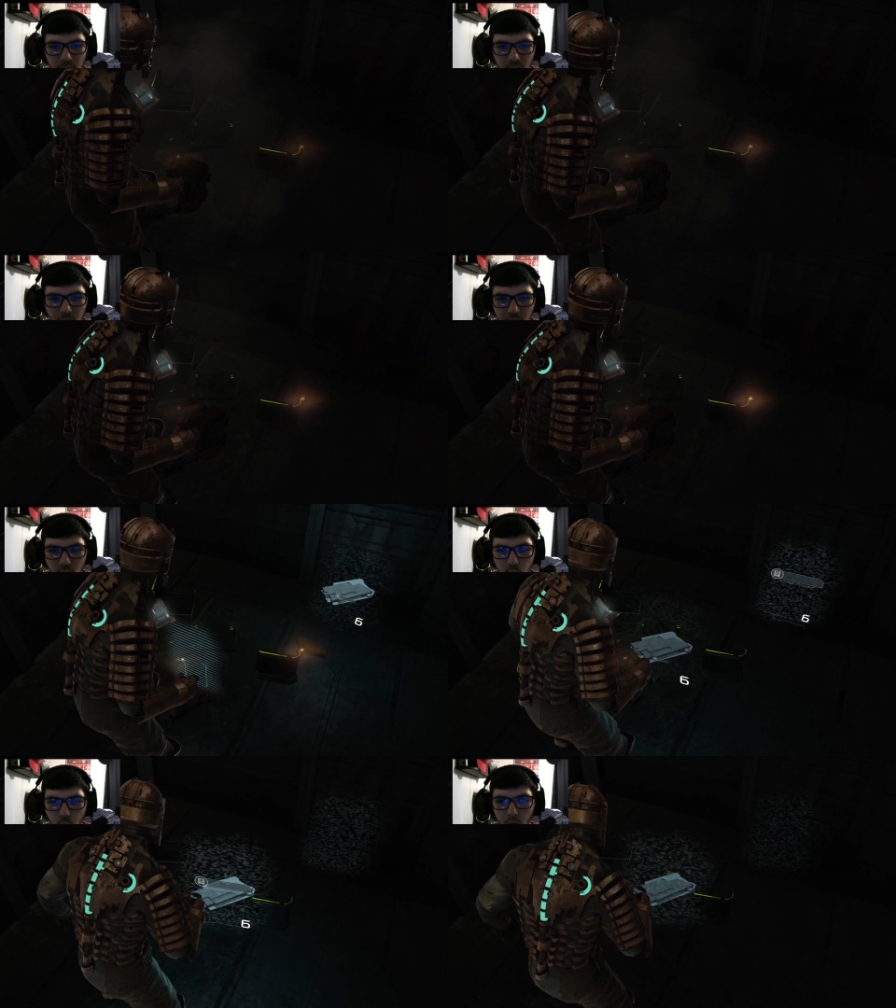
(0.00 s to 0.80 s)
Look at
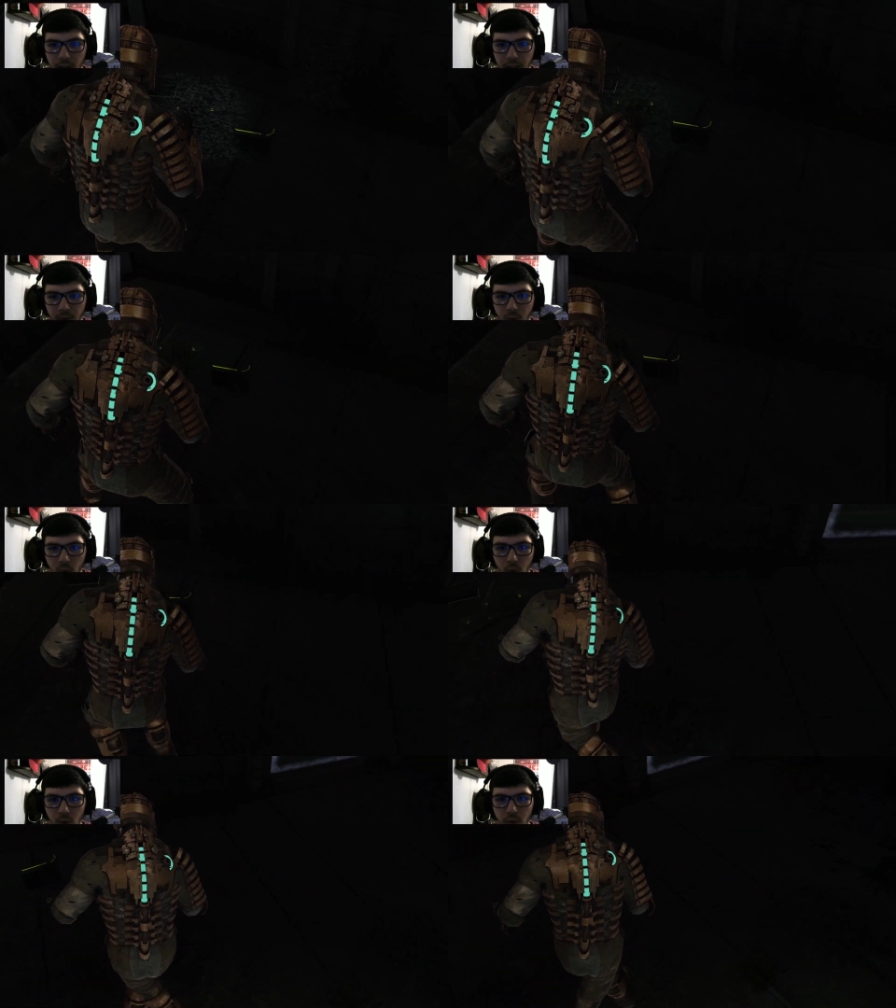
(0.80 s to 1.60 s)
us working
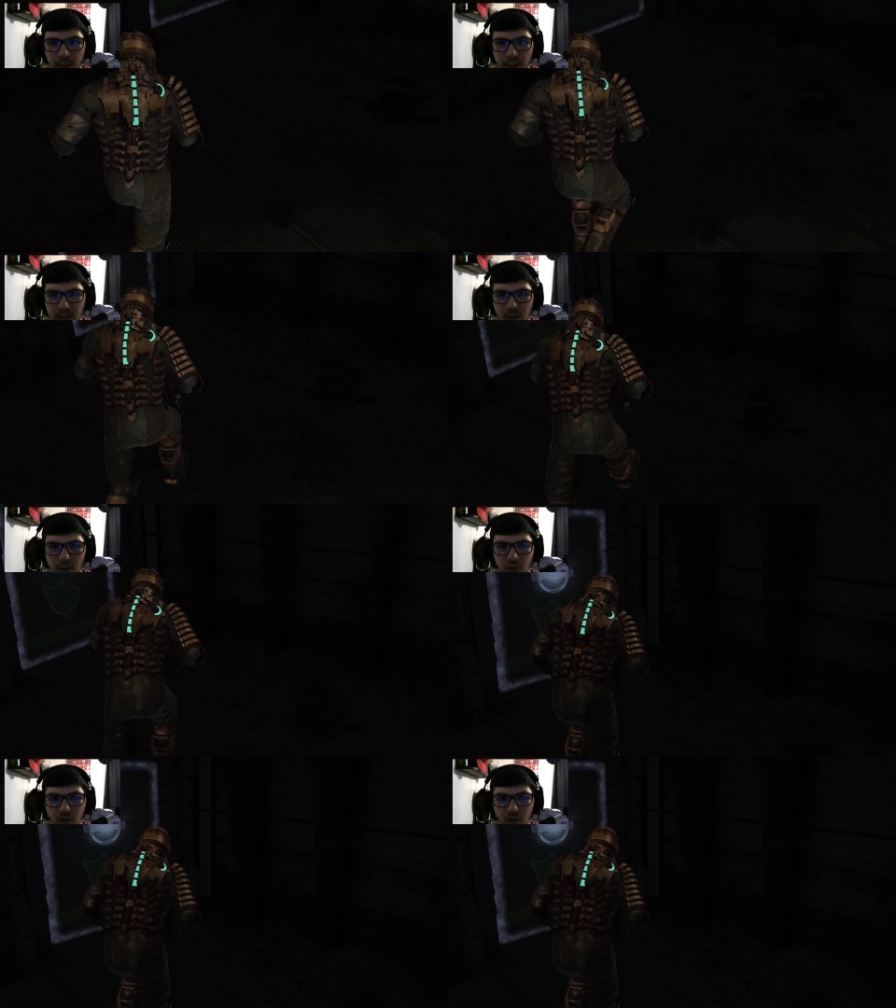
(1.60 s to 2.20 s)
through this.